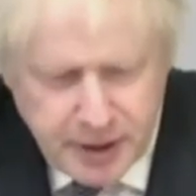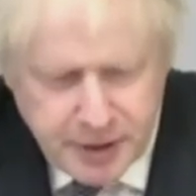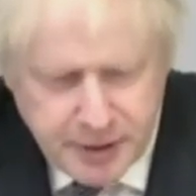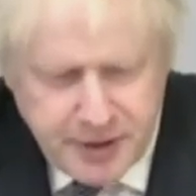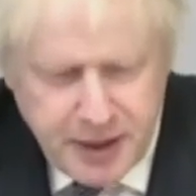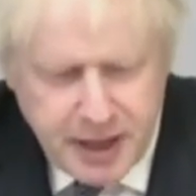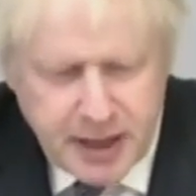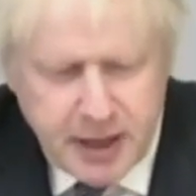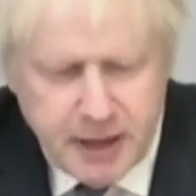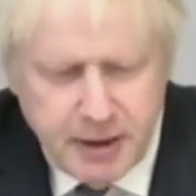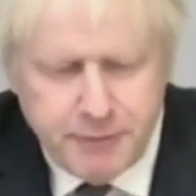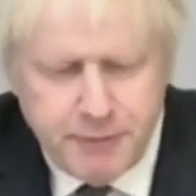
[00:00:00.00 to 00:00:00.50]

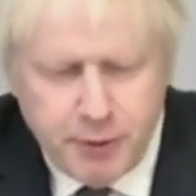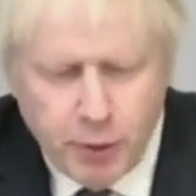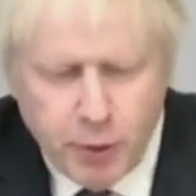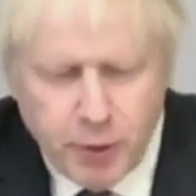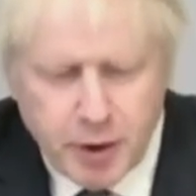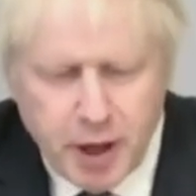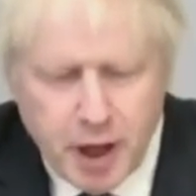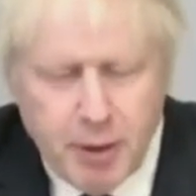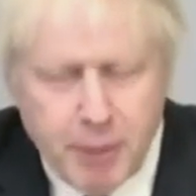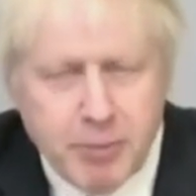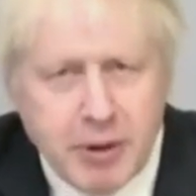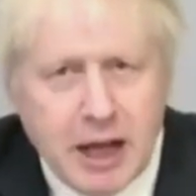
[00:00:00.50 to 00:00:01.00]
taking
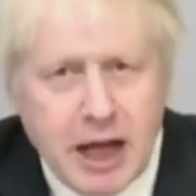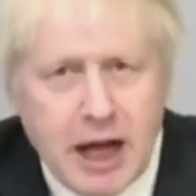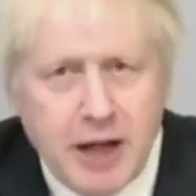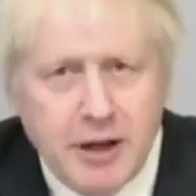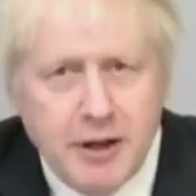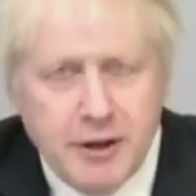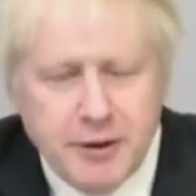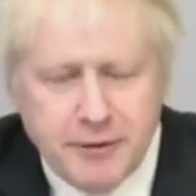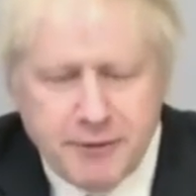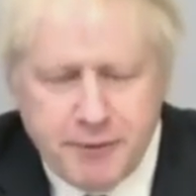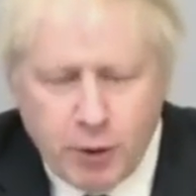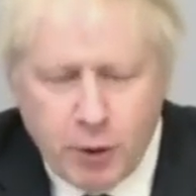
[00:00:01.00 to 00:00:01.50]
forward our
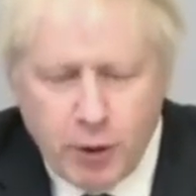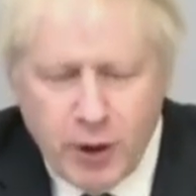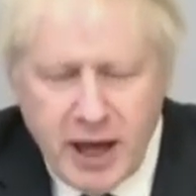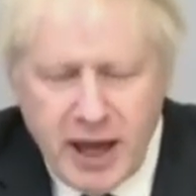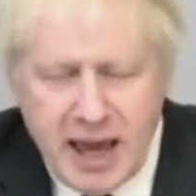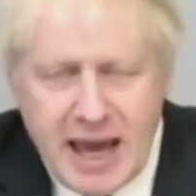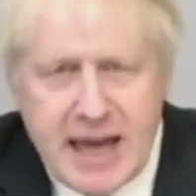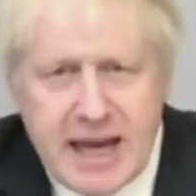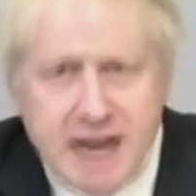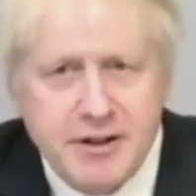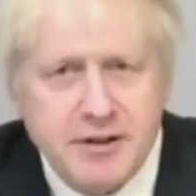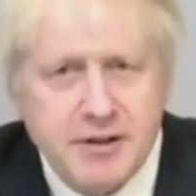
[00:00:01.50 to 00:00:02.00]
plans for
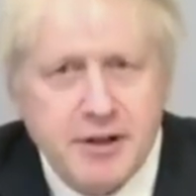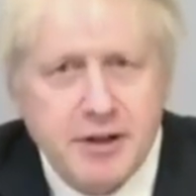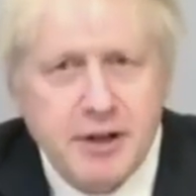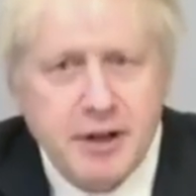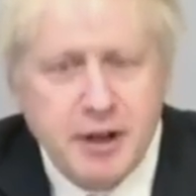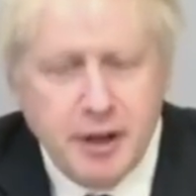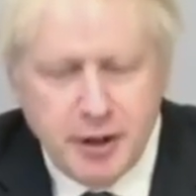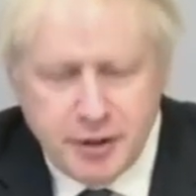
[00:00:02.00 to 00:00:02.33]
eight